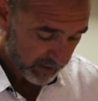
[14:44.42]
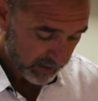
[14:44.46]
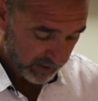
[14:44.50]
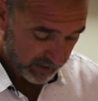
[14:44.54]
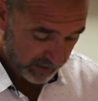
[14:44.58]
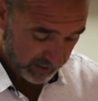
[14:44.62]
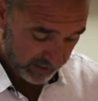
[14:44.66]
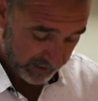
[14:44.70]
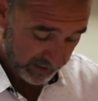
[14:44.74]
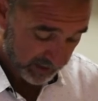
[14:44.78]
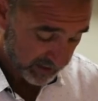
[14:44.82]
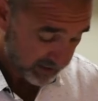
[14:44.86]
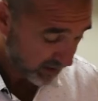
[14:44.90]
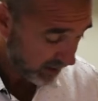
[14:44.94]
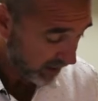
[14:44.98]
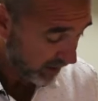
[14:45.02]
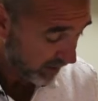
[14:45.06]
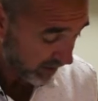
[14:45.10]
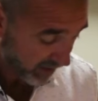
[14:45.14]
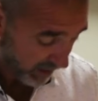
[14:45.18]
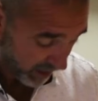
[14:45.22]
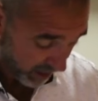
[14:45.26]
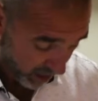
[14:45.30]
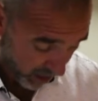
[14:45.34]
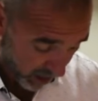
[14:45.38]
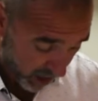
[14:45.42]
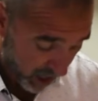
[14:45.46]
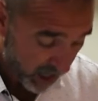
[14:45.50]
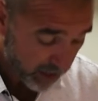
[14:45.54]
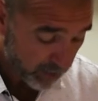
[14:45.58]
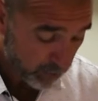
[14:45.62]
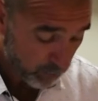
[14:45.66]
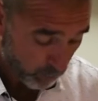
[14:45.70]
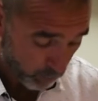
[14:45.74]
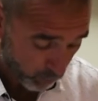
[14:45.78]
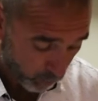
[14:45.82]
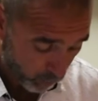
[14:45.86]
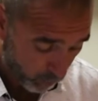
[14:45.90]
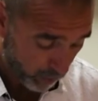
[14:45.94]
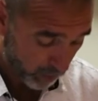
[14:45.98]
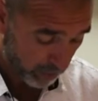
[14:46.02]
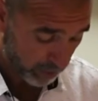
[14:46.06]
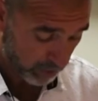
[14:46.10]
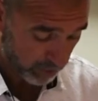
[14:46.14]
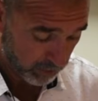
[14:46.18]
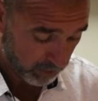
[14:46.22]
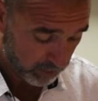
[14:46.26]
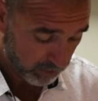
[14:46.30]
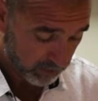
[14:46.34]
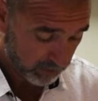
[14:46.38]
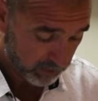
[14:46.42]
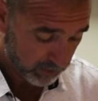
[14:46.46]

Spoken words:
And like I say, hot water,